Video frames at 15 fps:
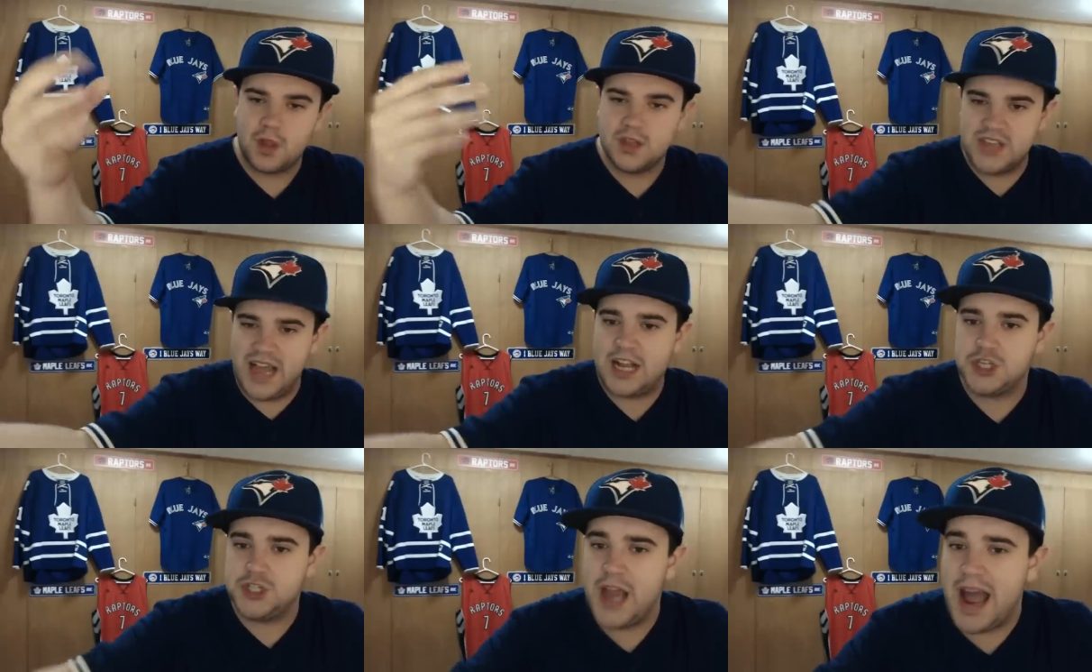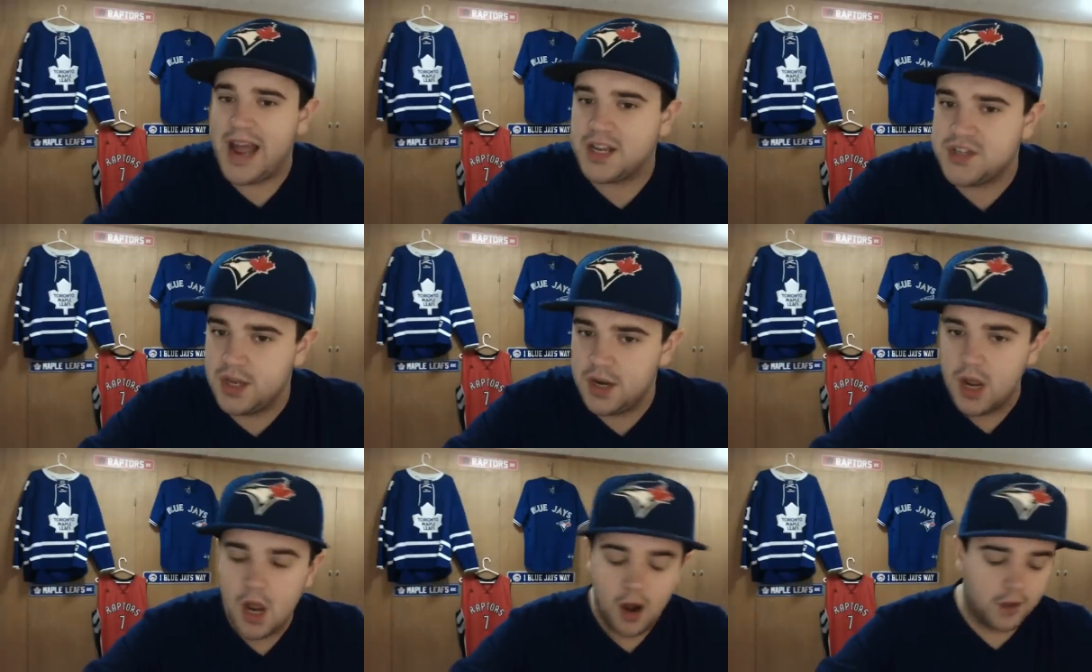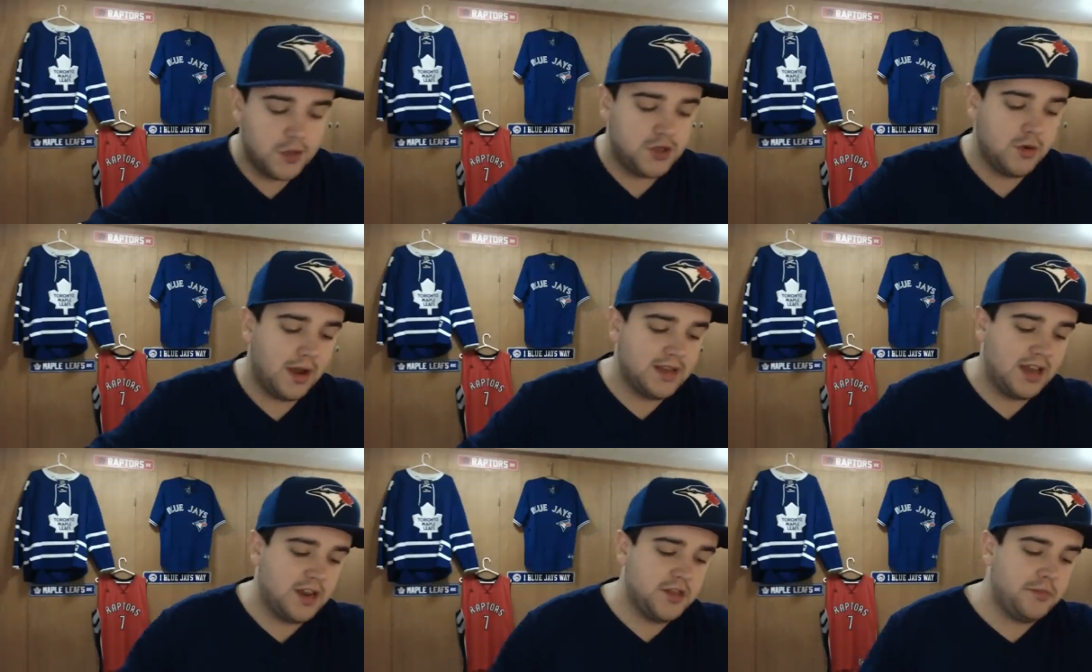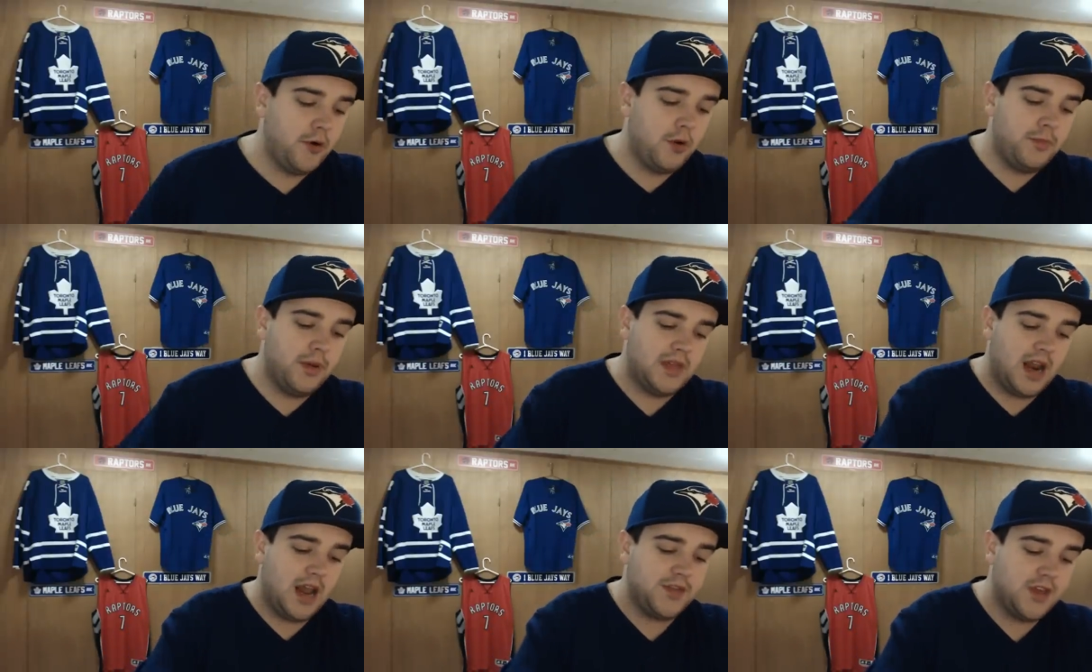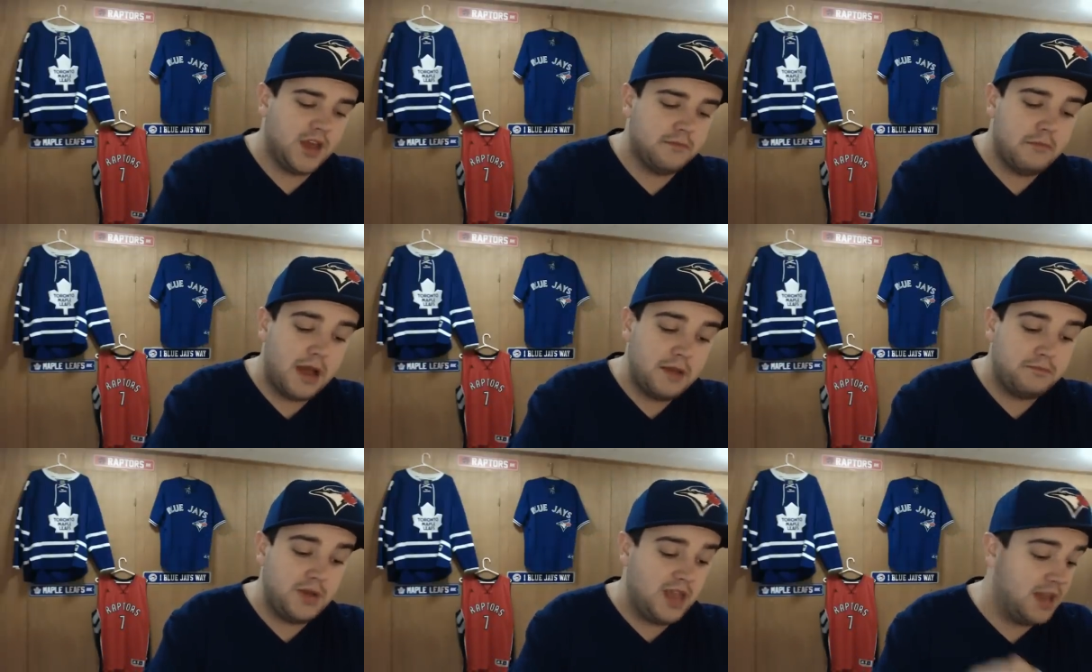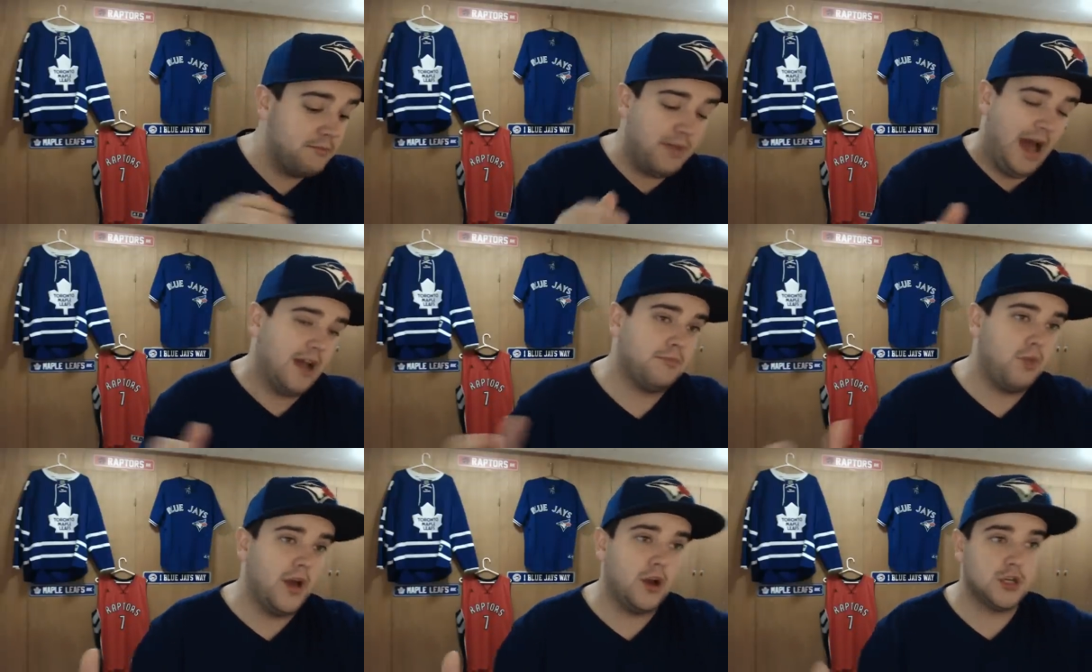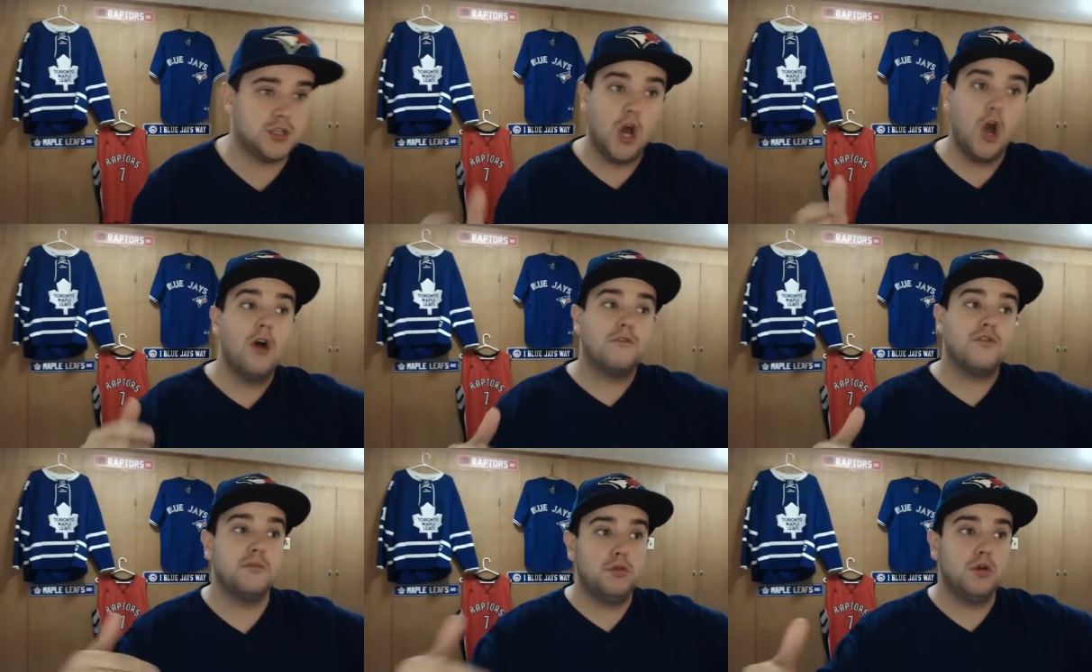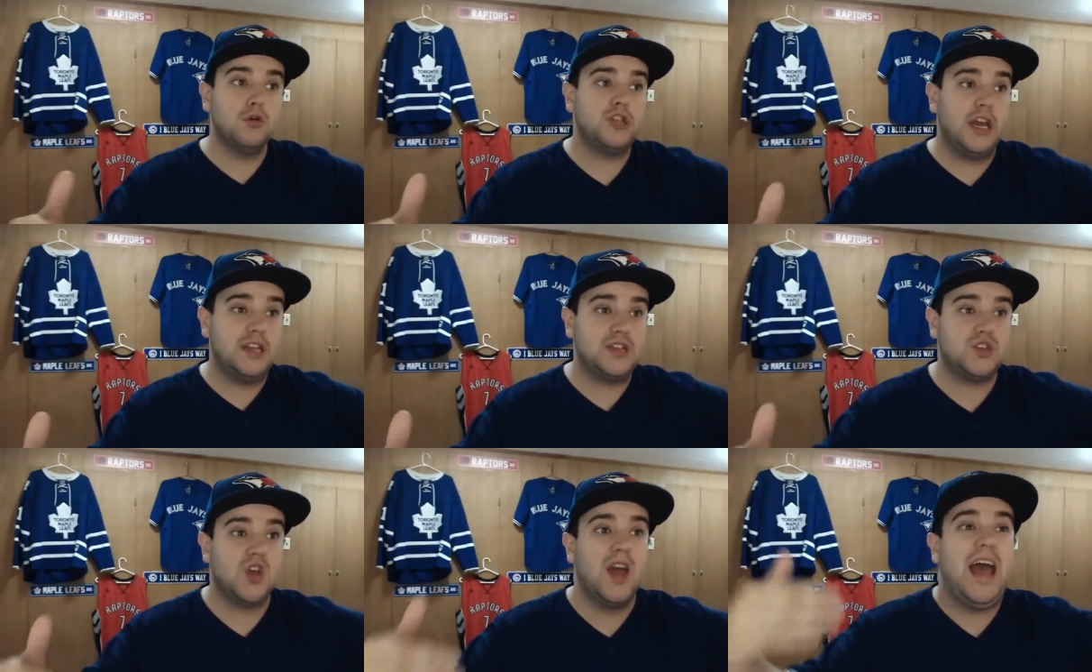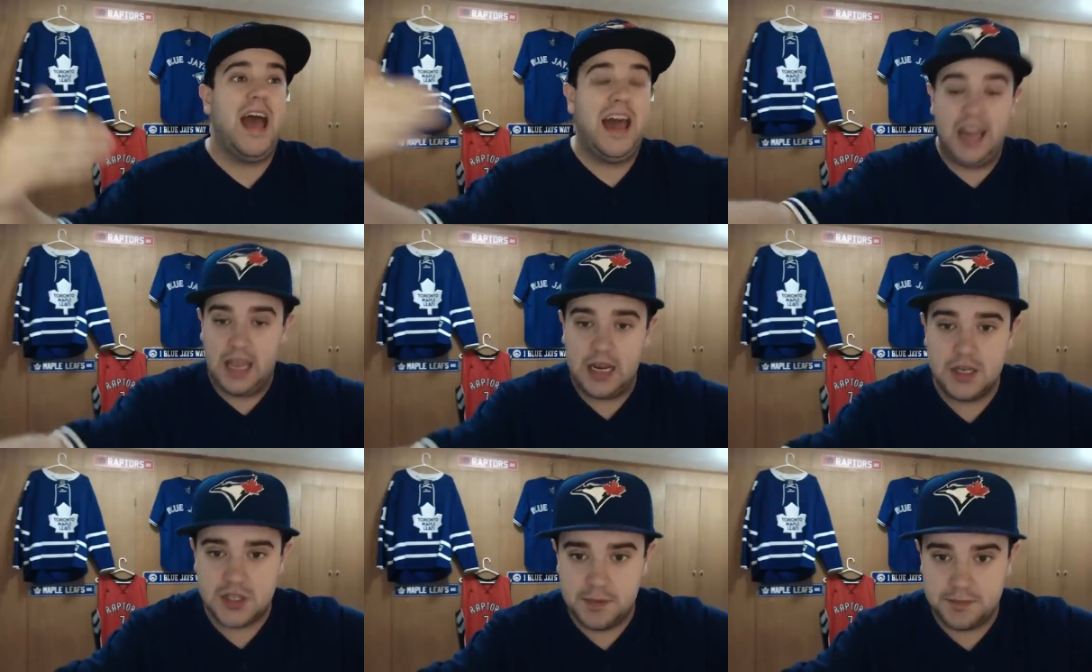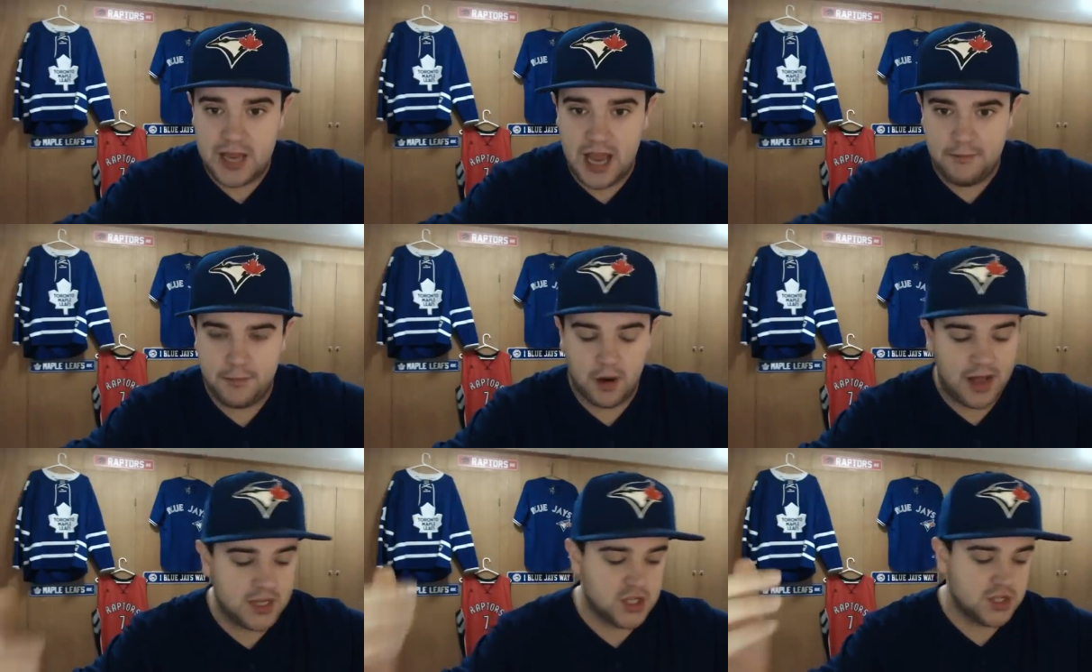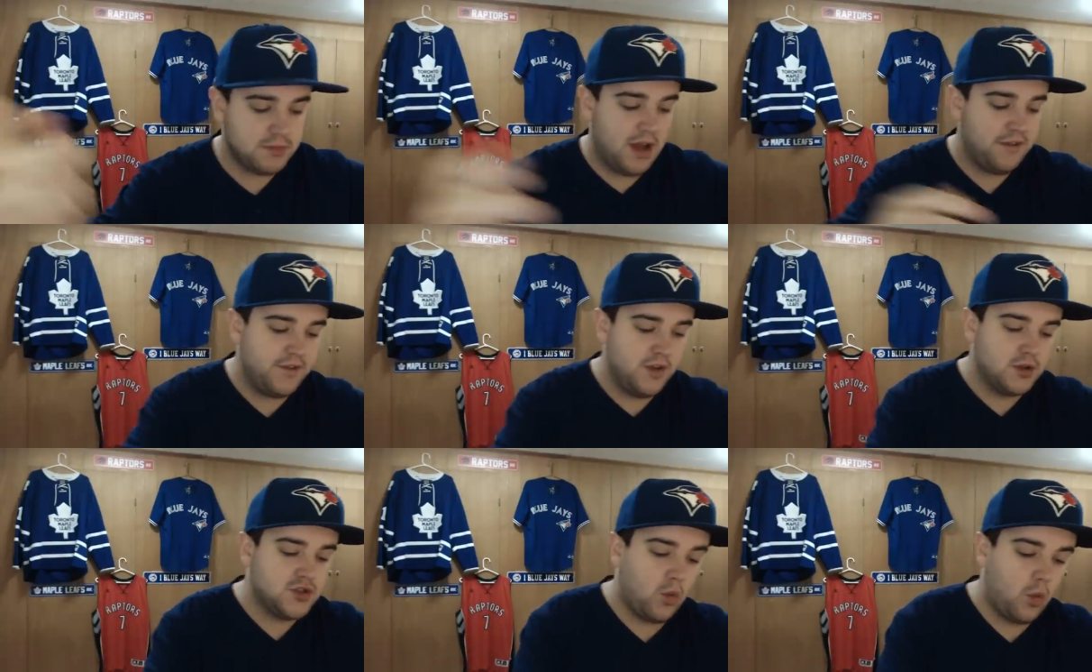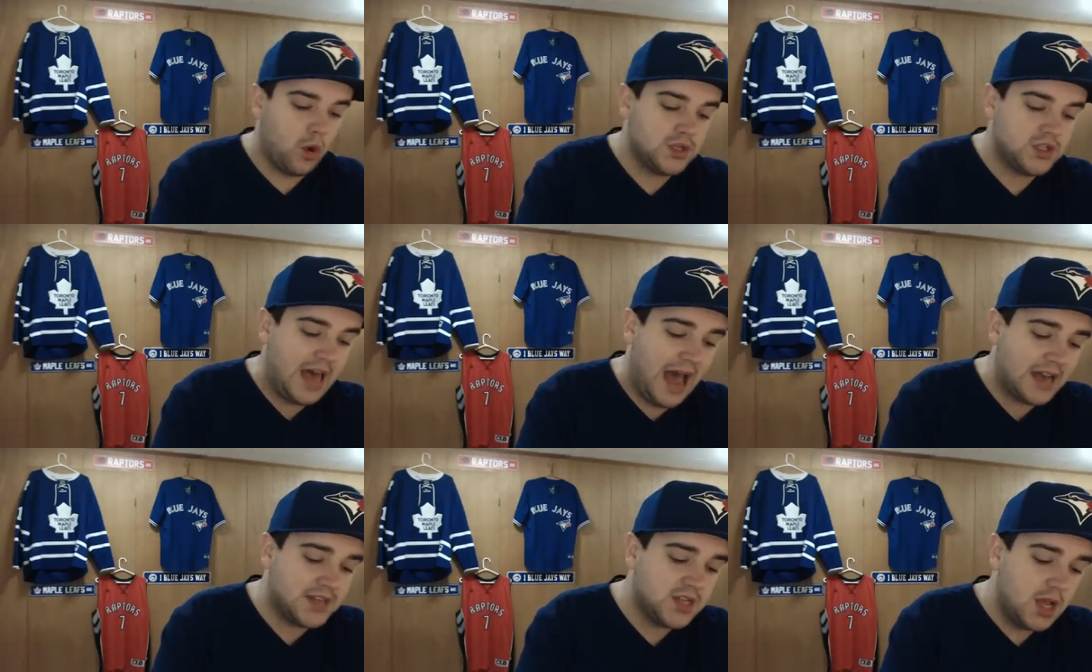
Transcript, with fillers: Zach Jackson are the two guys out of the bullpen that I think might be impact players for the Blue Jays heading into September. That's just my feel towards that.